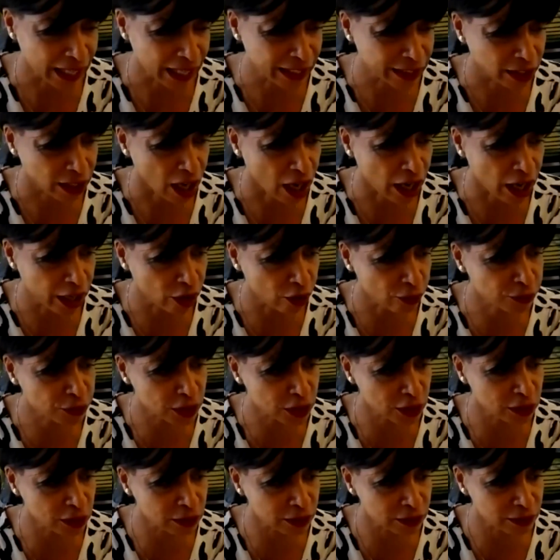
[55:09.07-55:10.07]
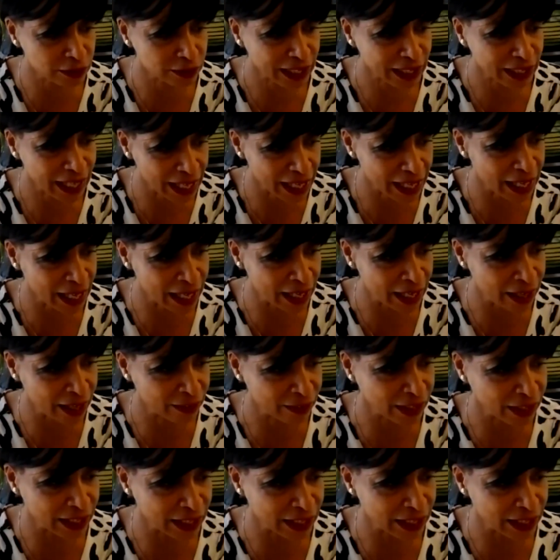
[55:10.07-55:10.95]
I often hear